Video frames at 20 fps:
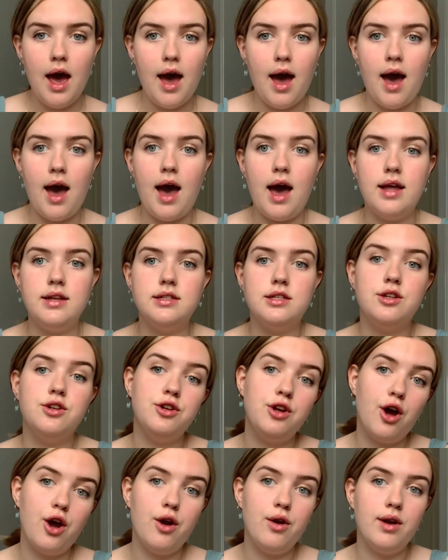And
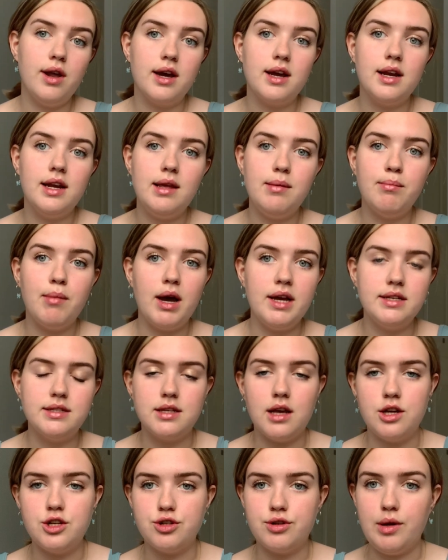no, luckily my
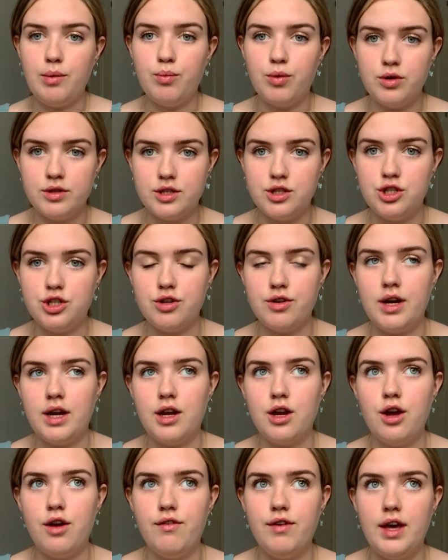surgery wasn't during
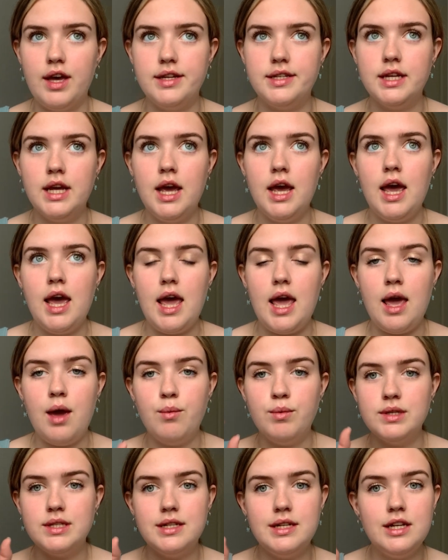COVID. It
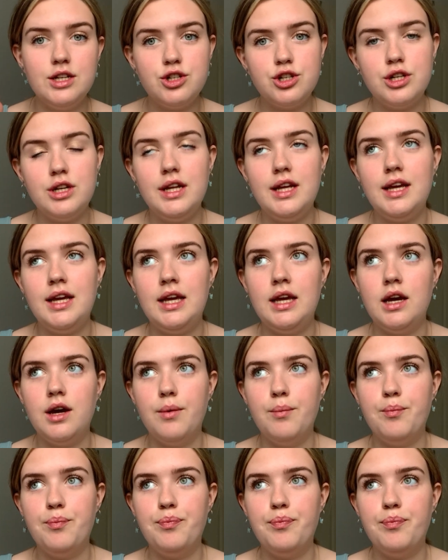was literally